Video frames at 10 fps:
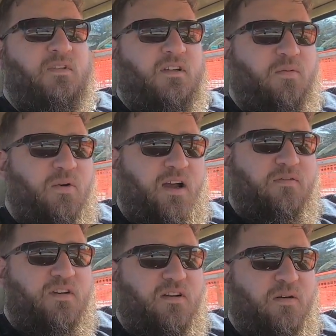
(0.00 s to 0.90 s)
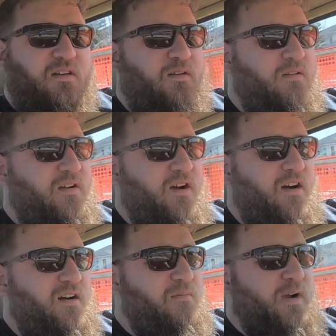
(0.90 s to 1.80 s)
His wife didn't know what to do with the
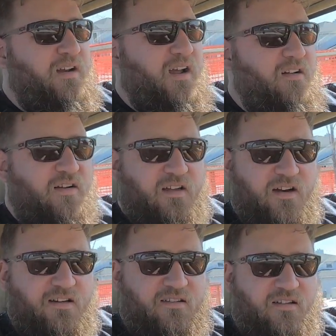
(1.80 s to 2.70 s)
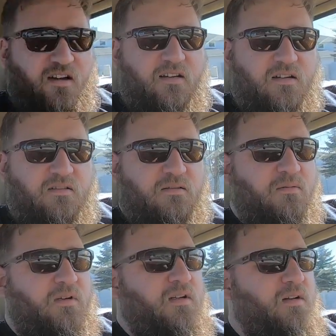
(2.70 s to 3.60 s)
car, and my dad looked at it. He's like, I
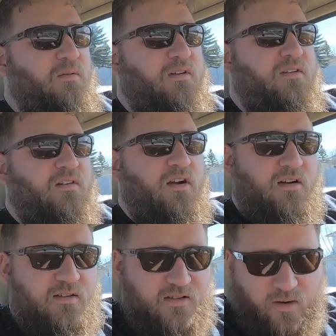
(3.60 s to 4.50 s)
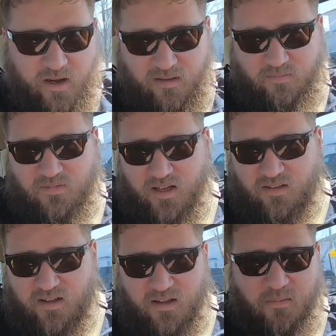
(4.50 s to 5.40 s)
don't want this car. So I
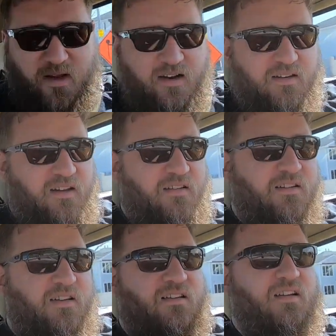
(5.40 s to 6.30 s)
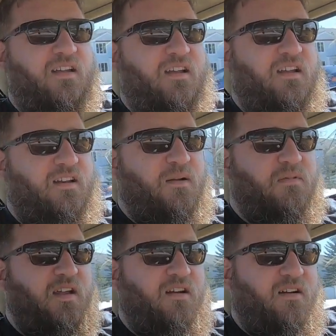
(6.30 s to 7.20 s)
think they made a deal and ended
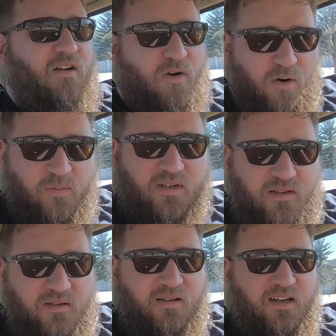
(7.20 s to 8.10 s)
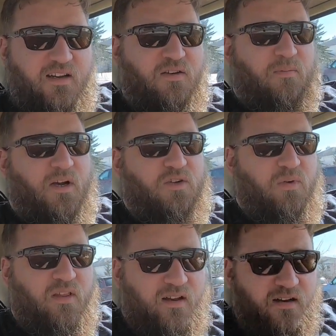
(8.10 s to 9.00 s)
up taking it home, and he didn't do much
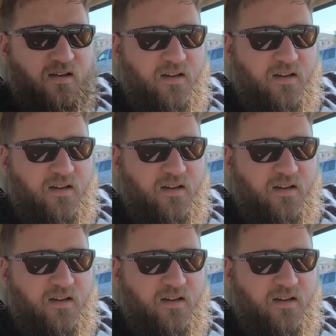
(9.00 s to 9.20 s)
with it.